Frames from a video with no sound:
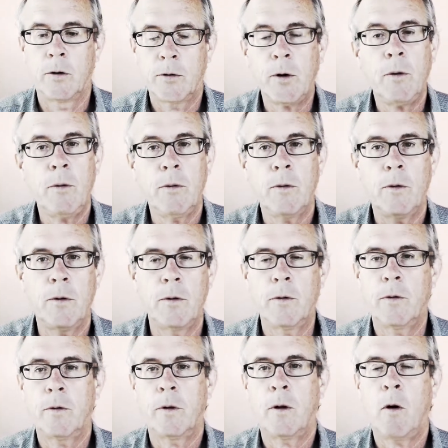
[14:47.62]
So
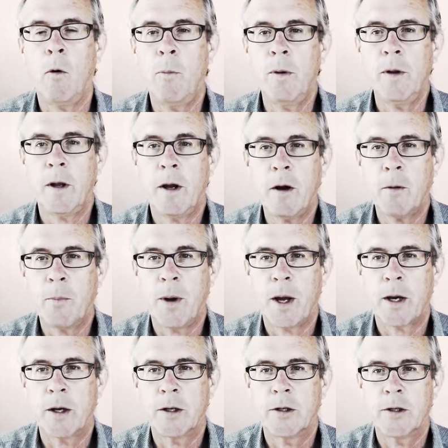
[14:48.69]
Open the care
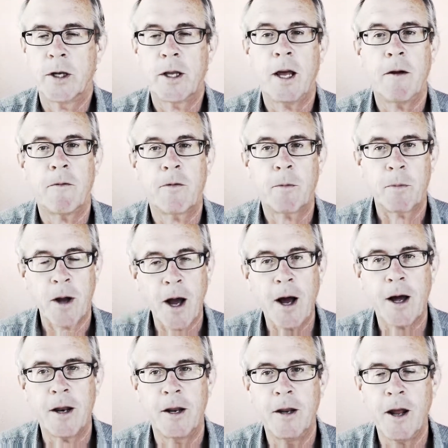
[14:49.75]
package that came from
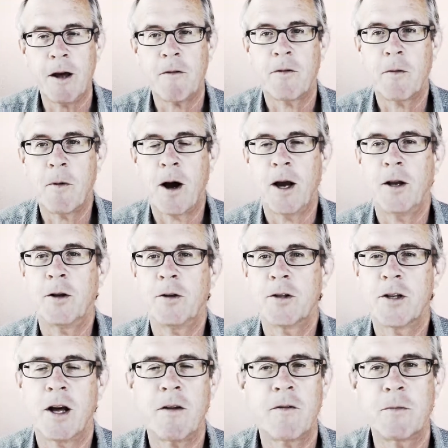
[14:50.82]
God, not from
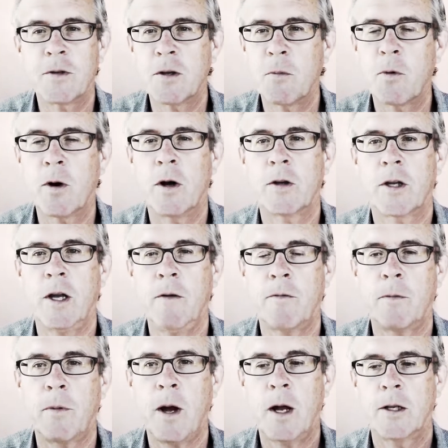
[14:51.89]
idols, not from somewhere else. Came
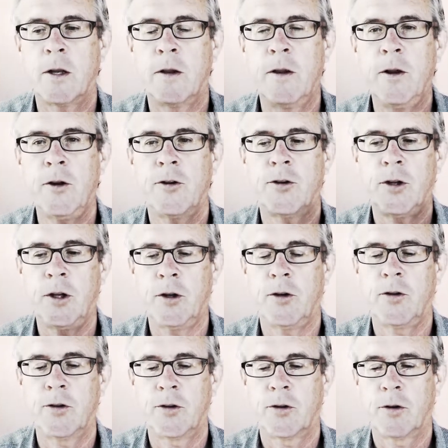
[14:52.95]
from God. Said, "This
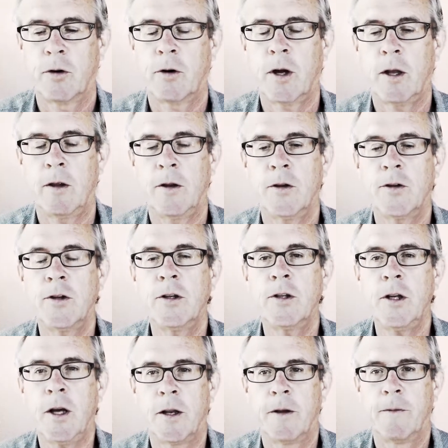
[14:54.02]
is okay. This
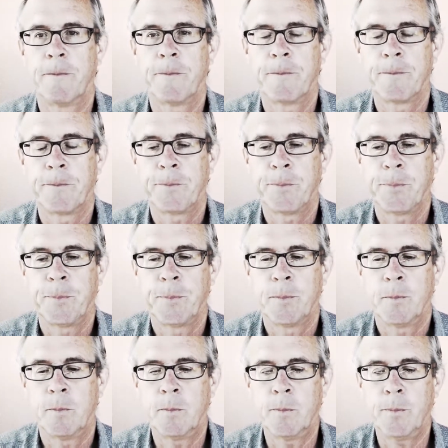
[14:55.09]
is
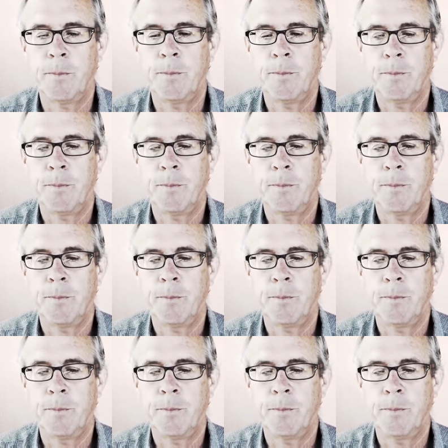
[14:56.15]
it."